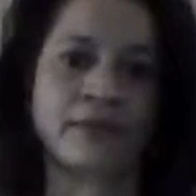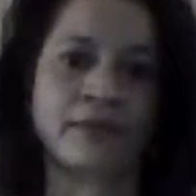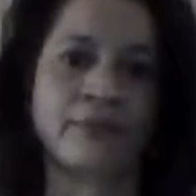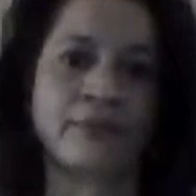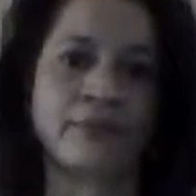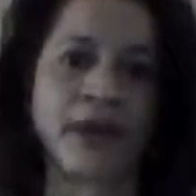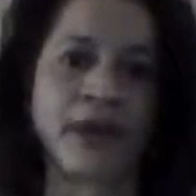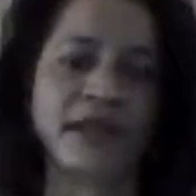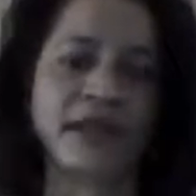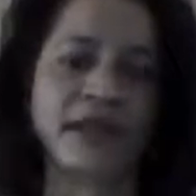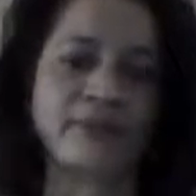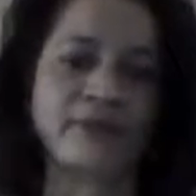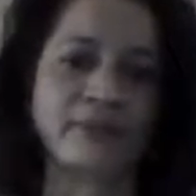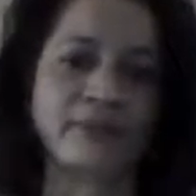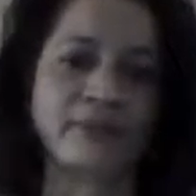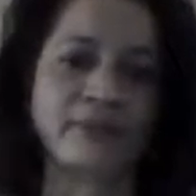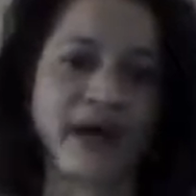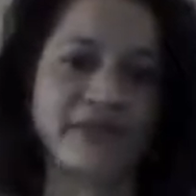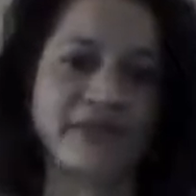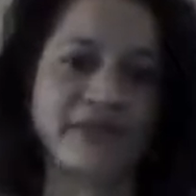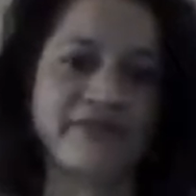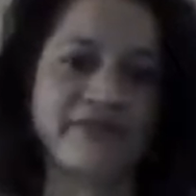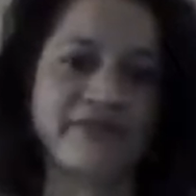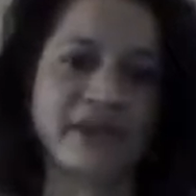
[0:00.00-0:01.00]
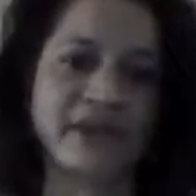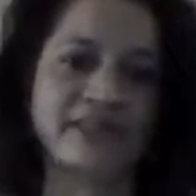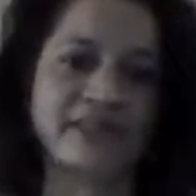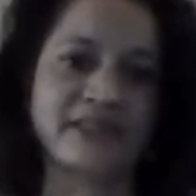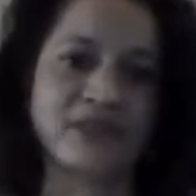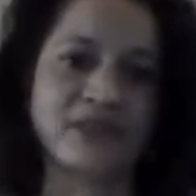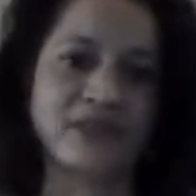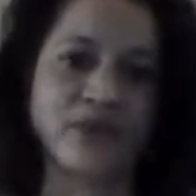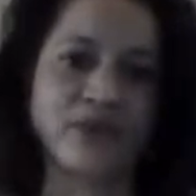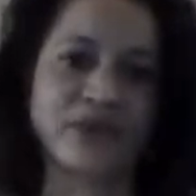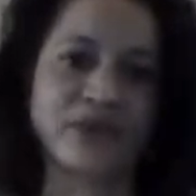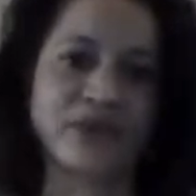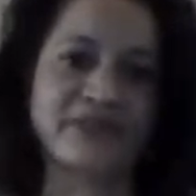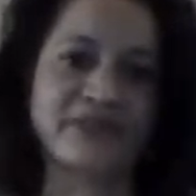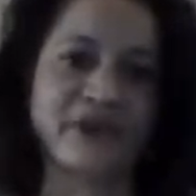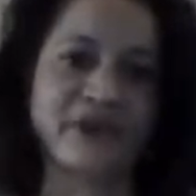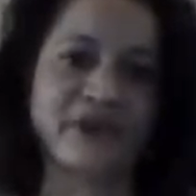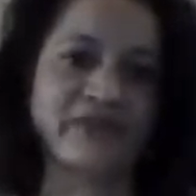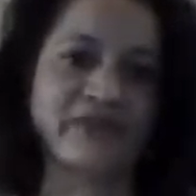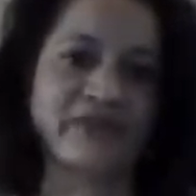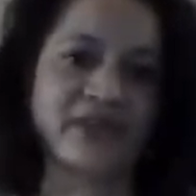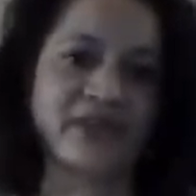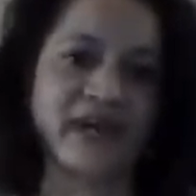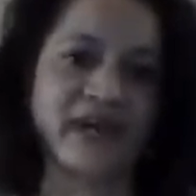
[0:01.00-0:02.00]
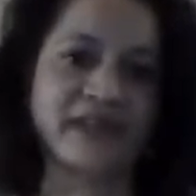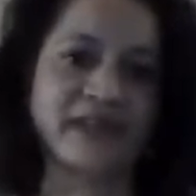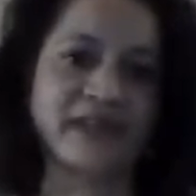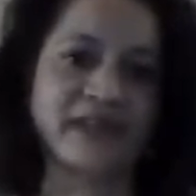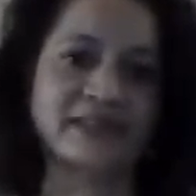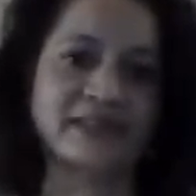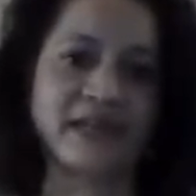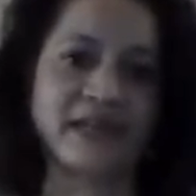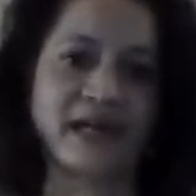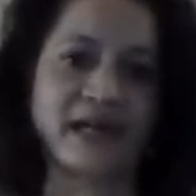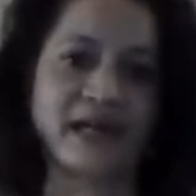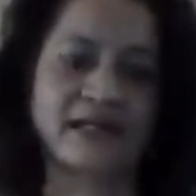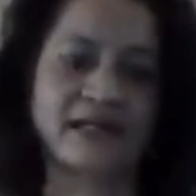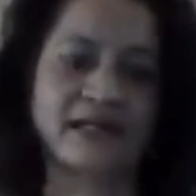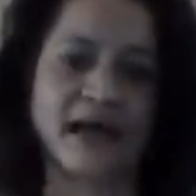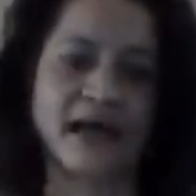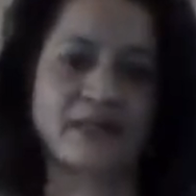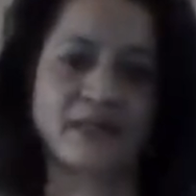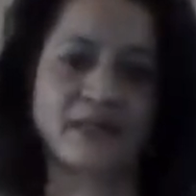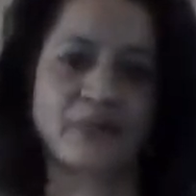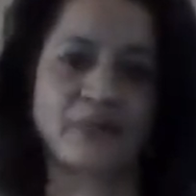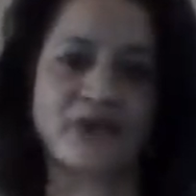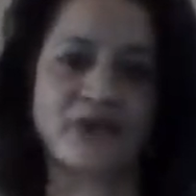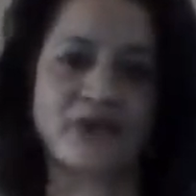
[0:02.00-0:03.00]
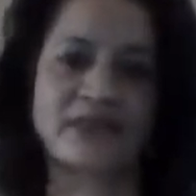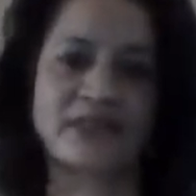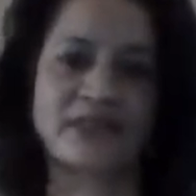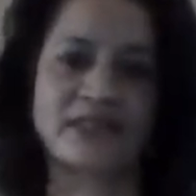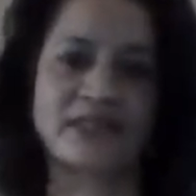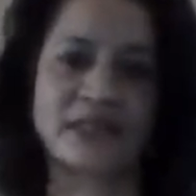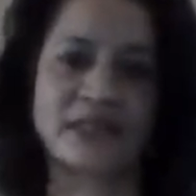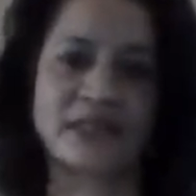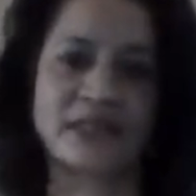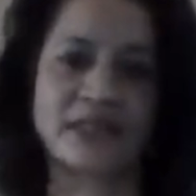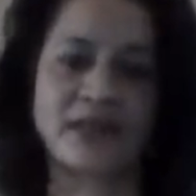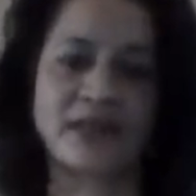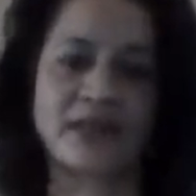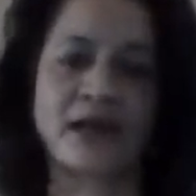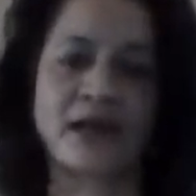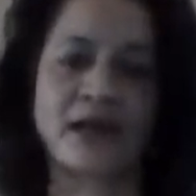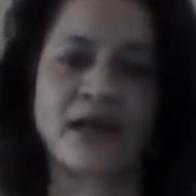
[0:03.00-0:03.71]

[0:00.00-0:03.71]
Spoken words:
Manifest goals of the Head Start Act policy